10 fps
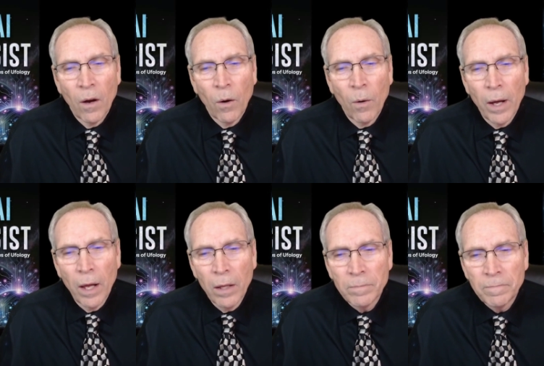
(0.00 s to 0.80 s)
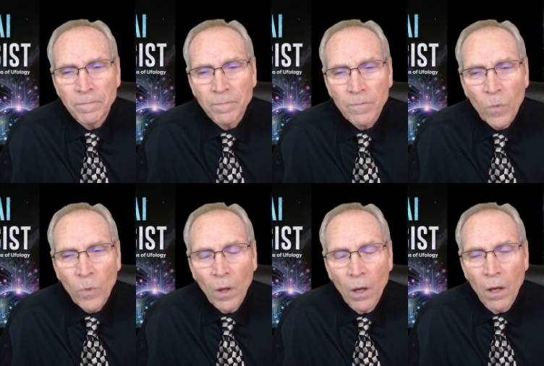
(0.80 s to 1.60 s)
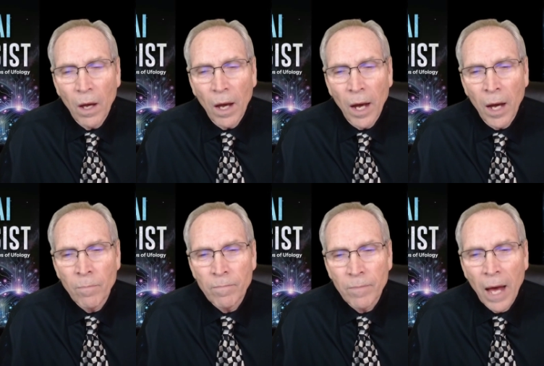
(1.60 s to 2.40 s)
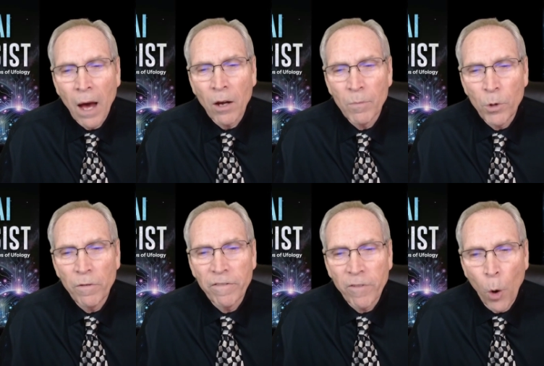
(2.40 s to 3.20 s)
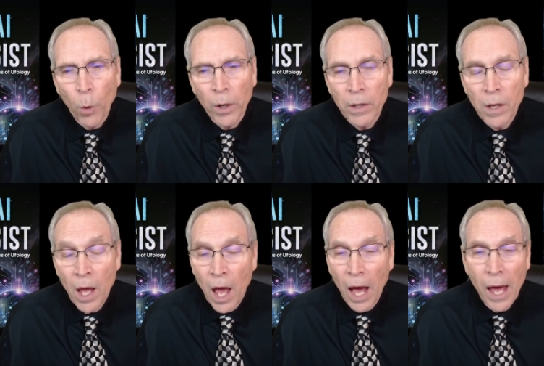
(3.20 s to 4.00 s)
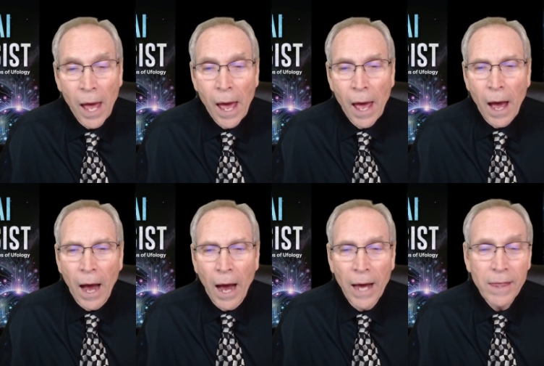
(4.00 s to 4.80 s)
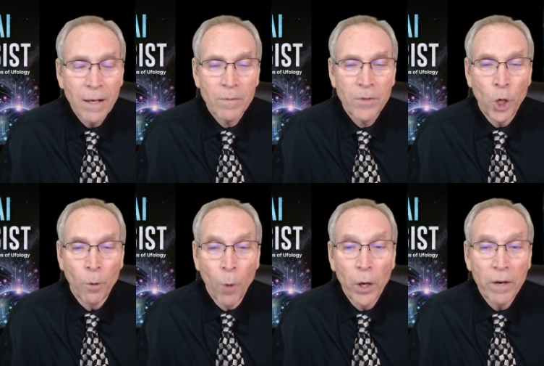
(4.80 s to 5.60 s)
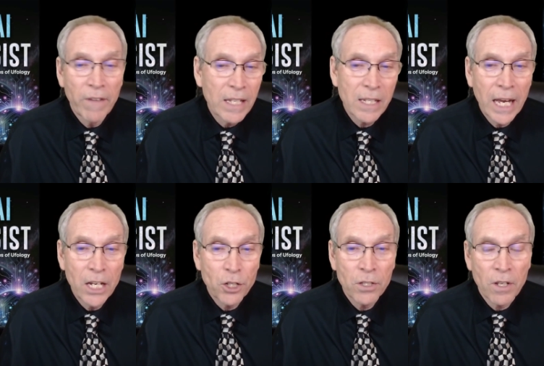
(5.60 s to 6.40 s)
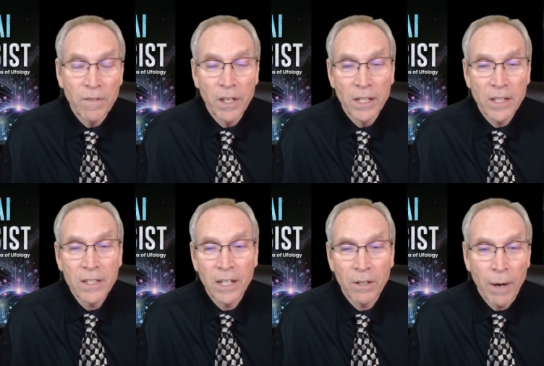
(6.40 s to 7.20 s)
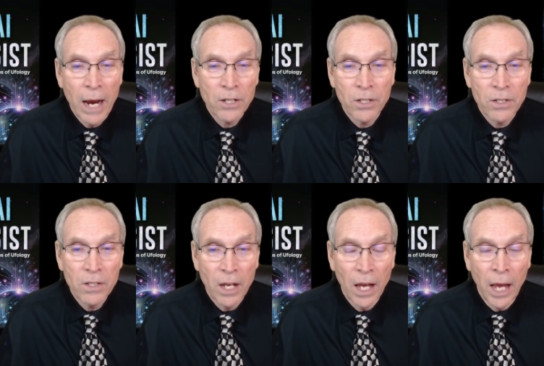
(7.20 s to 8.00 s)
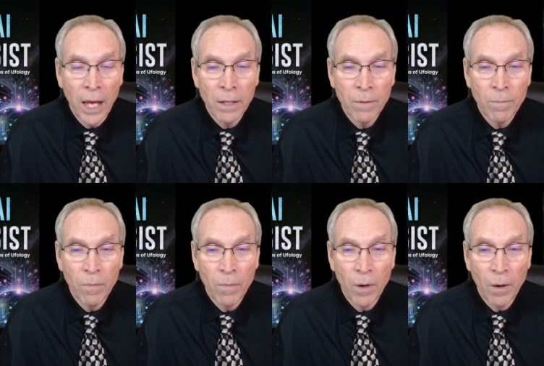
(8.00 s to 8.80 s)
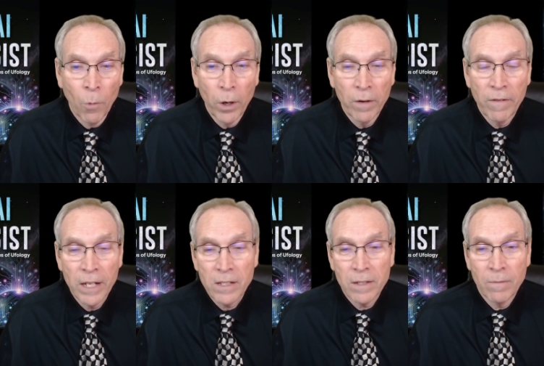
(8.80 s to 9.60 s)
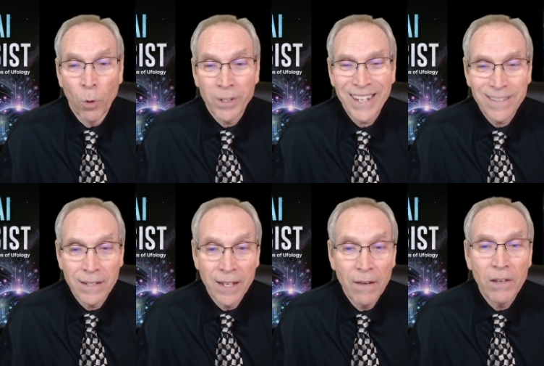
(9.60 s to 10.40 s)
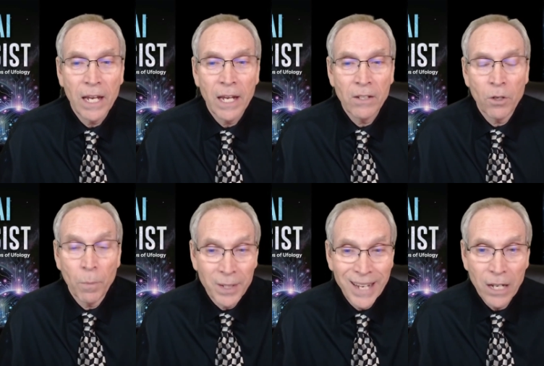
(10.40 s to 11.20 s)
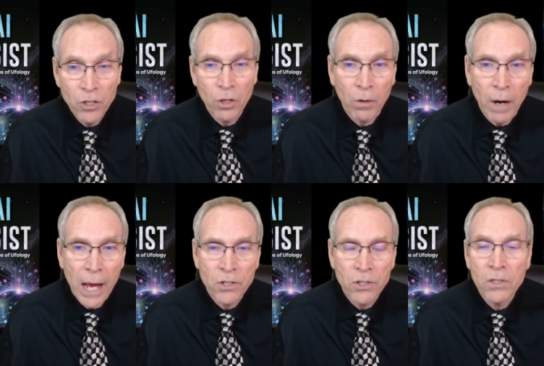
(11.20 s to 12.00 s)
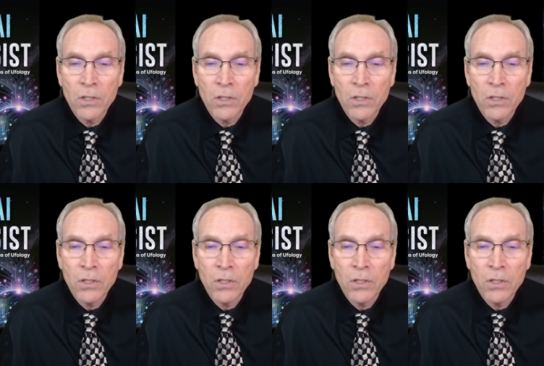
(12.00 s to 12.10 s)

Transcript: Well, how to move forward. I, I think more investigations of the existing crashes and more sensitivity to potential crashes,